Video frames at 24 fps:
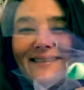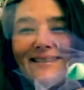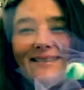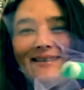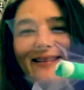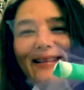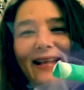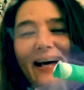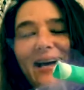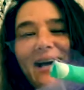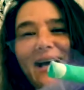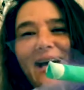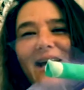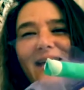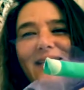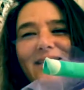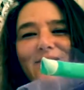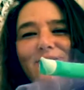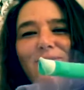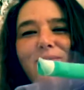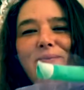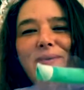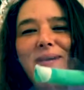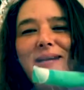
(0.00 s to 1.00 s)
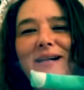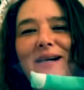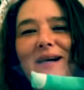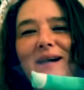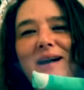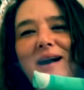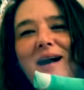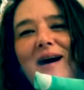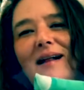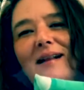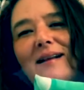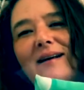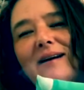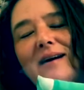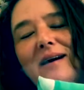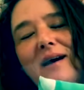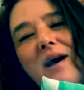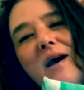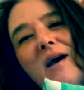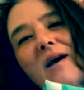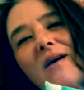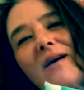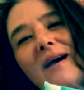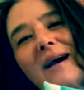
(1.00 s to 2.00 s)
That's what we're going to call her.
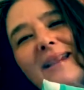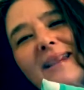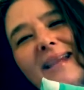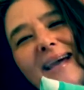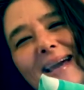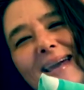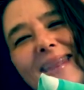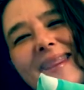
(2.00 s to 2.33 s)
Oh, I like